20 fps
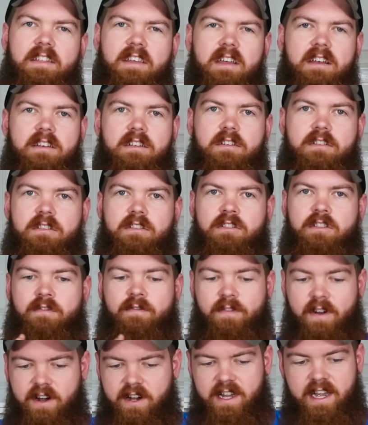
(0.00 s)
And then the
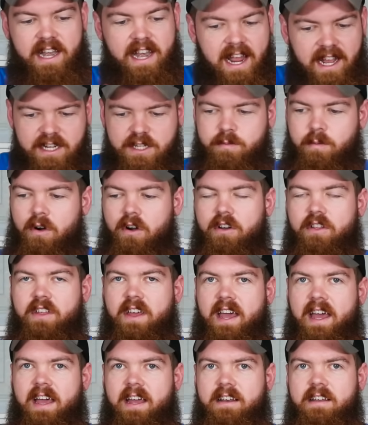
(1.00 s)
very next part of
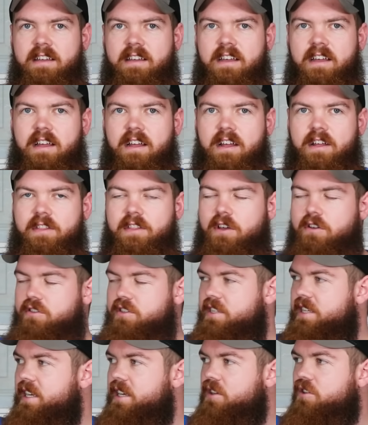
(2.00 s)
the ad, they'll
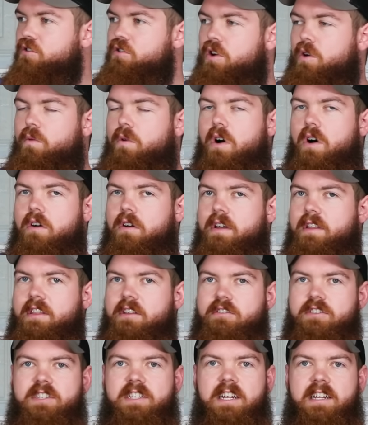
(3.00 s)
stick it to a wall and
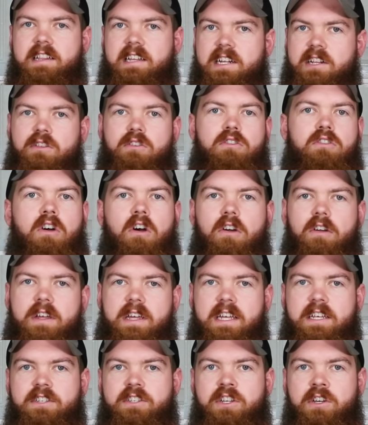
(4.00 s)
they'll stick like their car
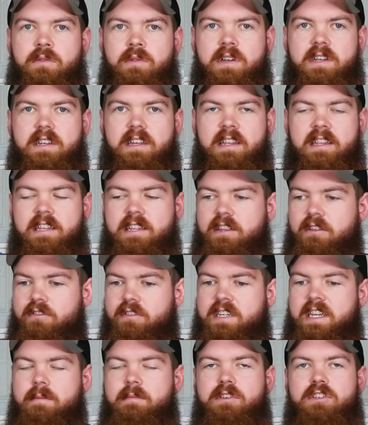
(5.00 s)
keys to it, and then
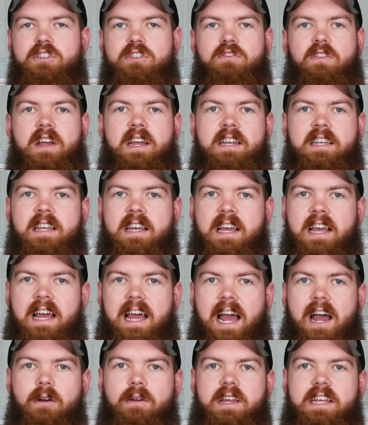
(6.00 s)
they'll demonstrate
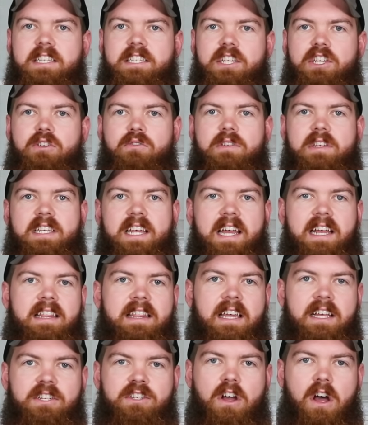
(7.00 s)
how easy you can
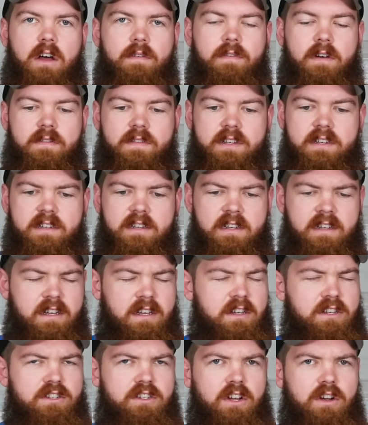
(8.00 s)
take things off of it.
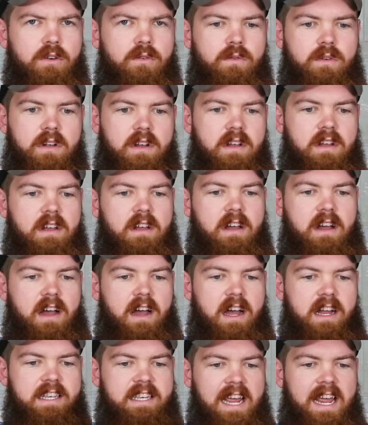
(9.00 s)
So
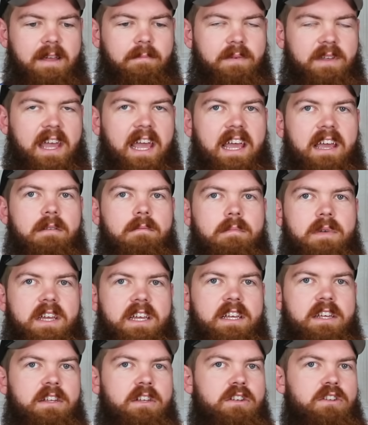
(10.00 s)
a tape can't
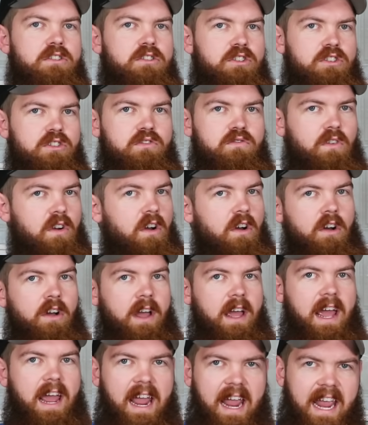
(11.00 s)
be
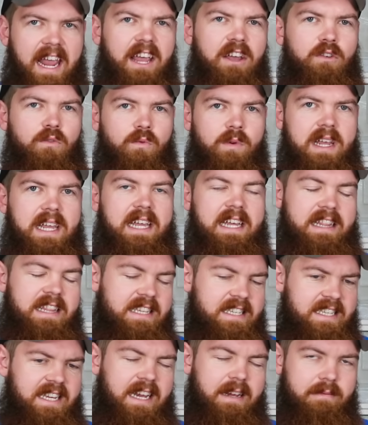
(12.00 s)
strong and weak at the
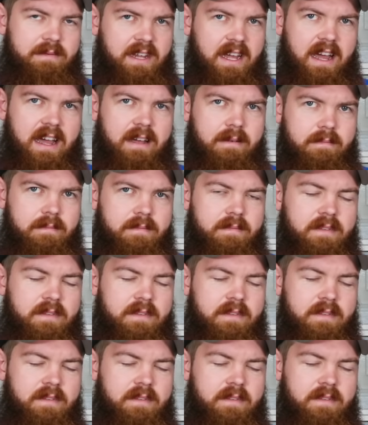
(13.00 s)
same time.